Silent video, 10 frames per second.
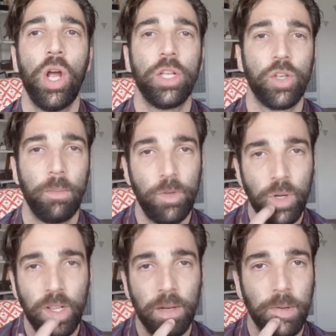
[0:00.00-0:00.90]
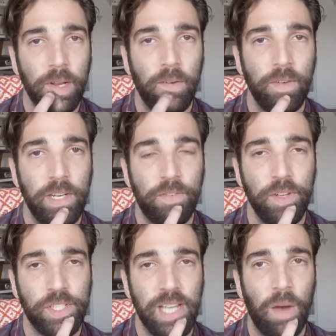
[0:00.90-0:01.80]
So I'm doing a little bit of a
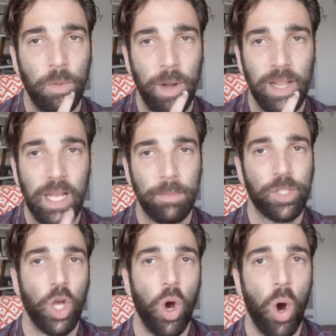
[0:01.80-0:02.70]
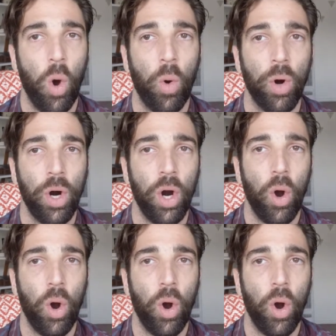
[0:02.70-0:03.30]
different sound with my lips. Or.